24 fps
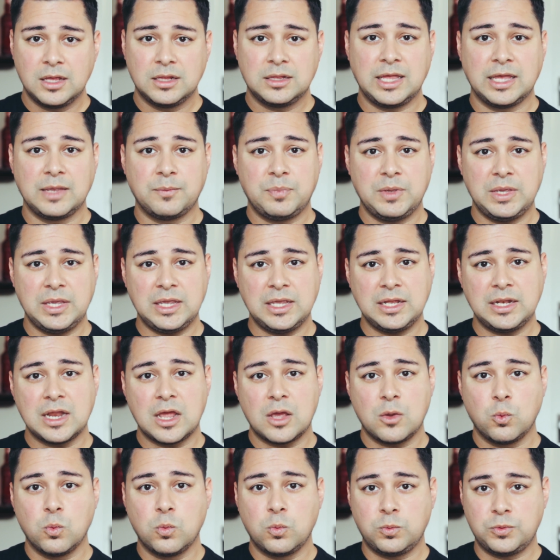Like, being
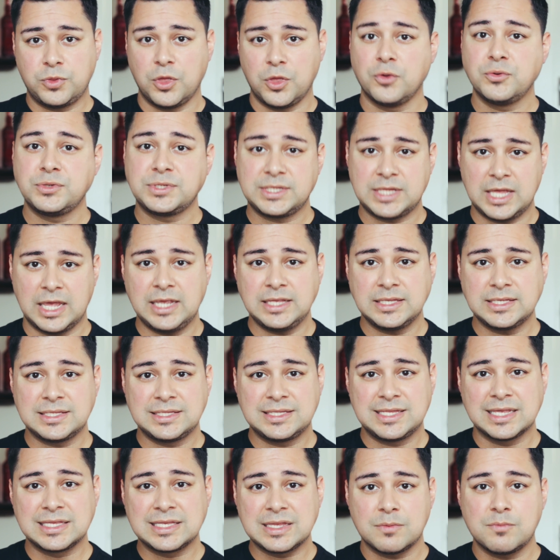those things
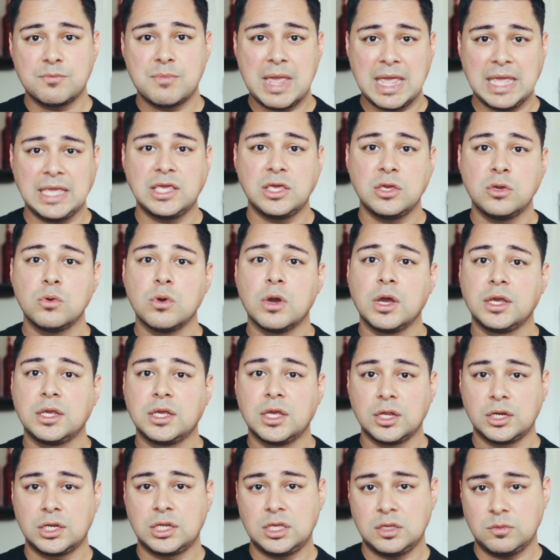doesn't make you a
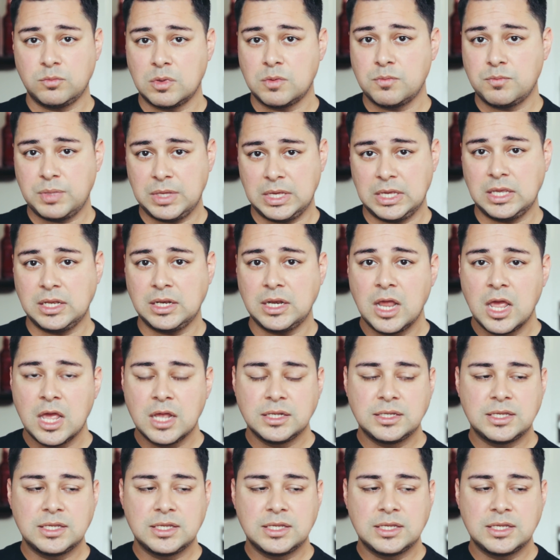good human being,